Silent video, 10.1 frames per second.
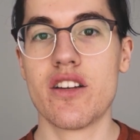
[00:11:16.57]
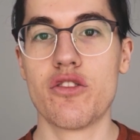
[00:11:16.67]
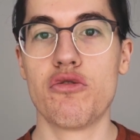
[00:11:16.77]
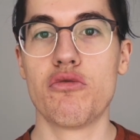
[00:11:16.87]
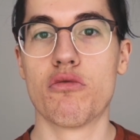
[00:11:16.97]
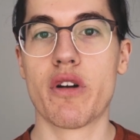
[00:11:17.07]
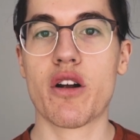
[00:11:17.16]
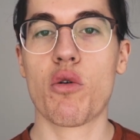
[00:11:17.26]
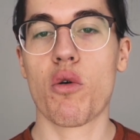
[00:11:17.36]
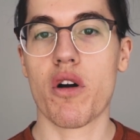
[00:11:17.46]
to
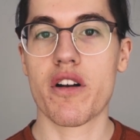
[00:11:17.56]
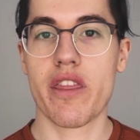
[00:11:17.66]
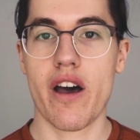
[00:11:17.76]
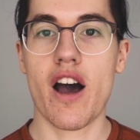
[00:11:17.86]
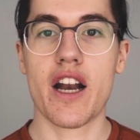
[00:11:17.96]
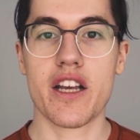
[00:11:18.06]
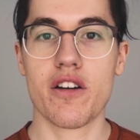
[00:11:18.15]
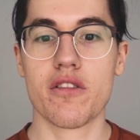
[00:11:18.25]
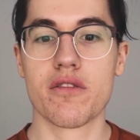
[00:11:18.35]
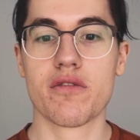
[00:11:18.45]
record the
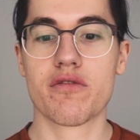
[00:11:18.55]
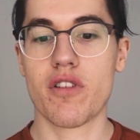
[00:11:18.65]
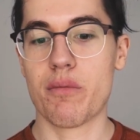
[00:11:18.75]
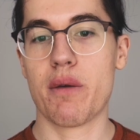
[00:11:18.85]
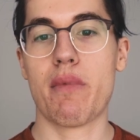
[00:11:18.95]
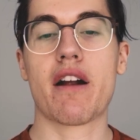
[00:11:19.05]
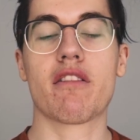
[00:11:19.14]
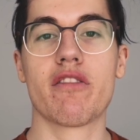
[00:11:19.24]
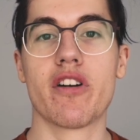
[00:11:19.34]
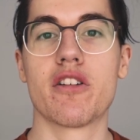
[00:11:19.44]
audio from the
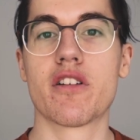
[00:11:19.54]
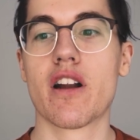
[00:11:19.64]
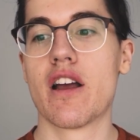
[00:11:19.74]
microphone.